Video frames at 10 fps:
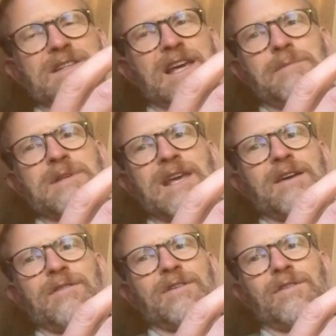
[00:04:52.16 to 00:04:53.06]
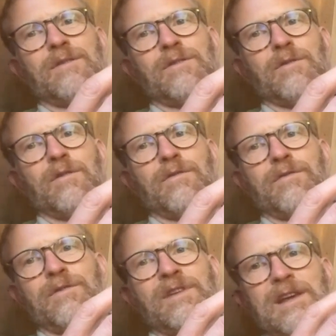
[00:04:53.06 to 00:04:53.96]
came together to sort of
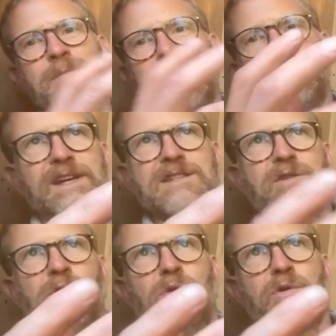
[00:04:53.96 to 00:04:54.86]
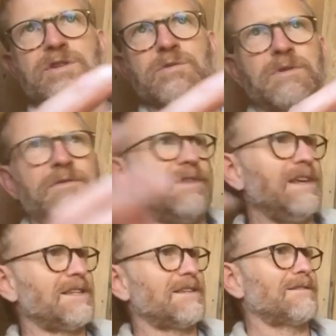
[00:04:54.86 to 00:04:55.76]
team up this mm-hmm. course with
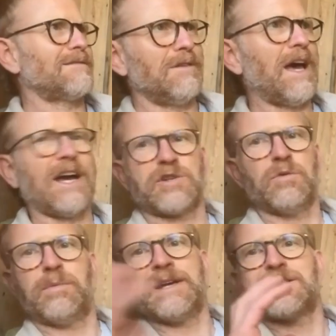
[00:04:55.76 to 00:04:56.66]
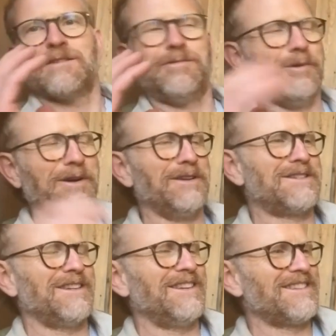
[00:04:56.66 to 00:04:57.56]
this actual piece of
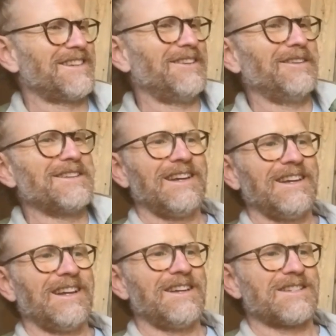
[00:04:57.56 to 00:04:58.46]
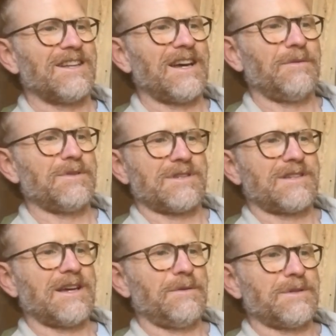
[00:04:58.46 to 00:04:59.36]
woods and so on. And, you know, so that was
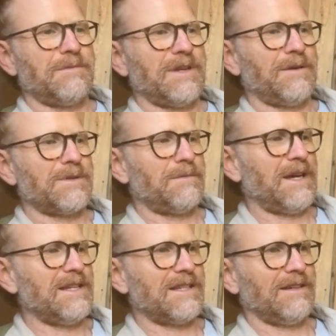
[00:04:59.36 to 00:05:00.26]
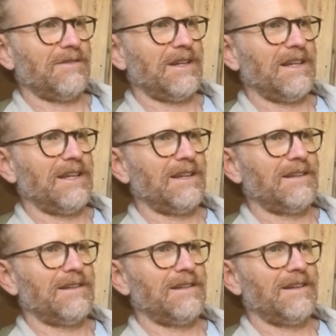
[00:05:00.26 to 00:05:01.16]
that was that was amazing, really.
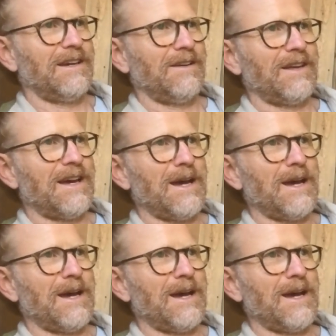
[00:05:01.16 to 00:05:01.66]
You know how that